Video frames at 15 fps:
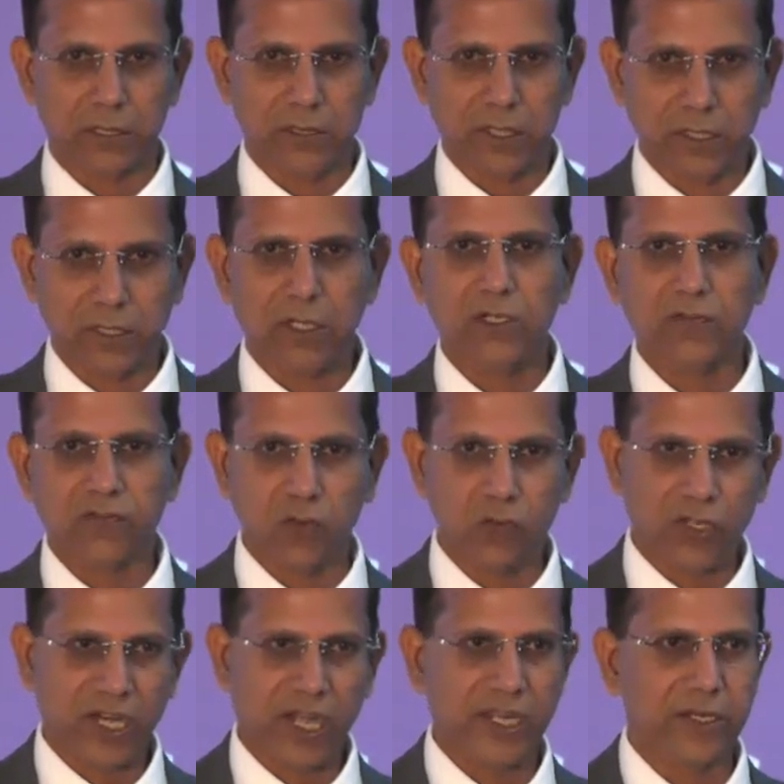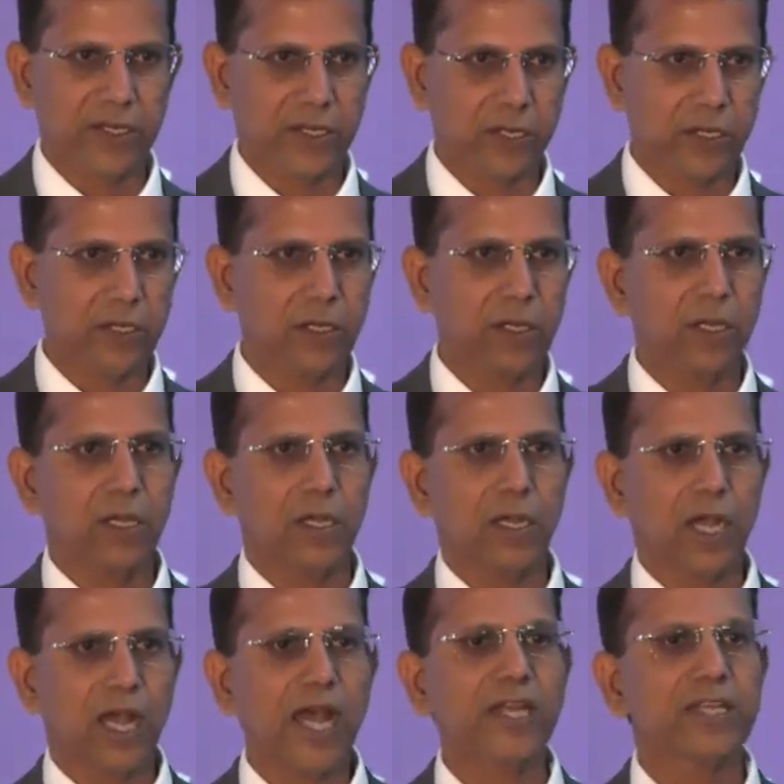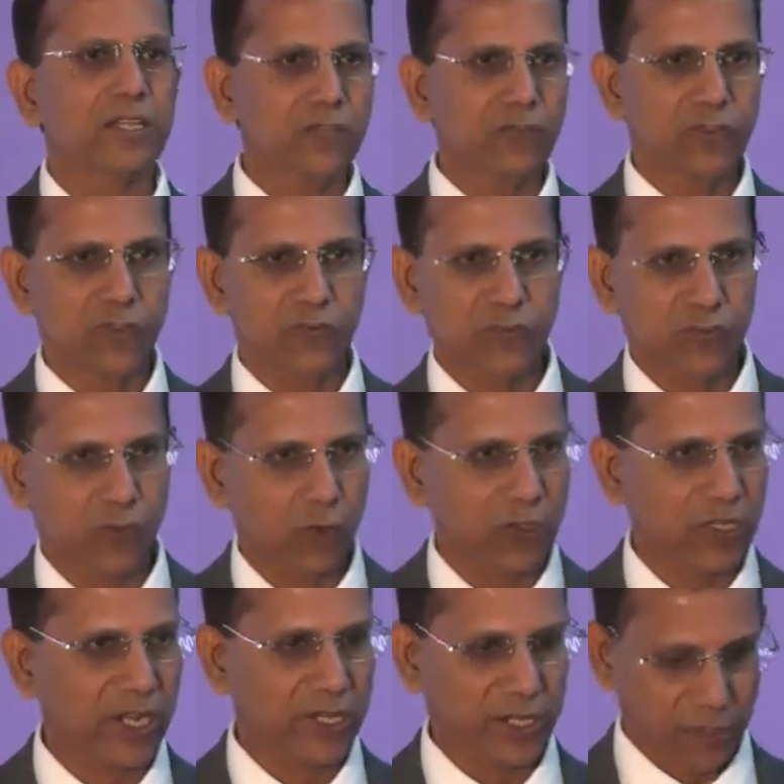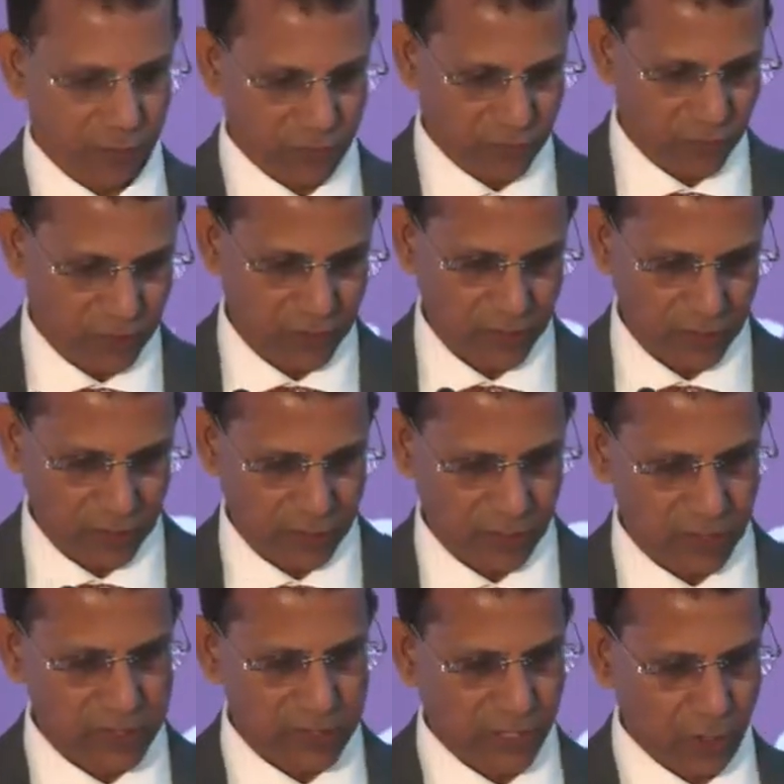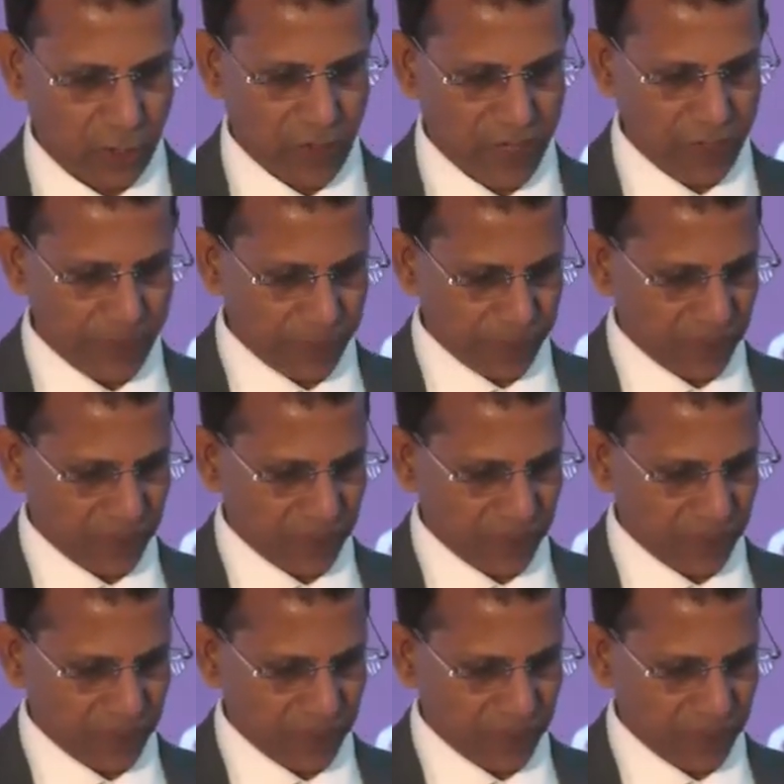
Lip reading: the 3rd float line here and the 5th float line of Gobain.